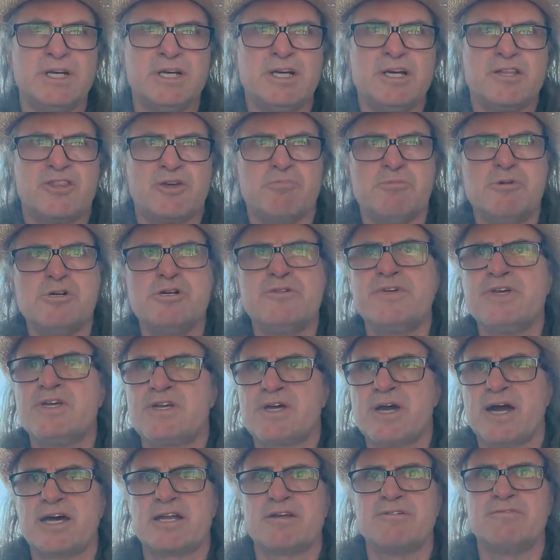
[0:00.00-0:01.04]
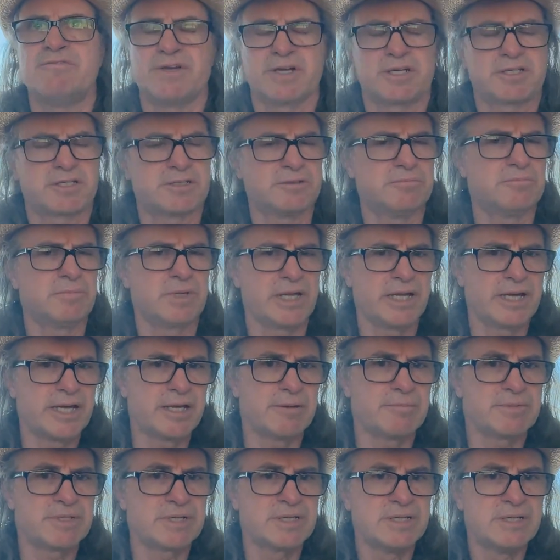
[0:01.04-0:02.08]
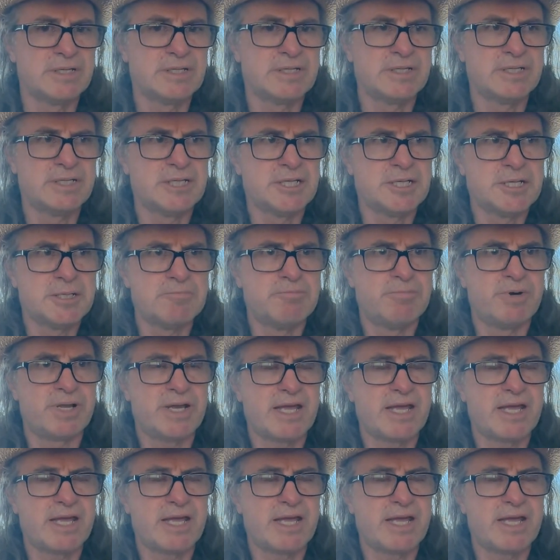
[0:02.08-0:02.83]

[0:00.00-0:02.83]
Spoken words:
the movie kind of victim blamed. But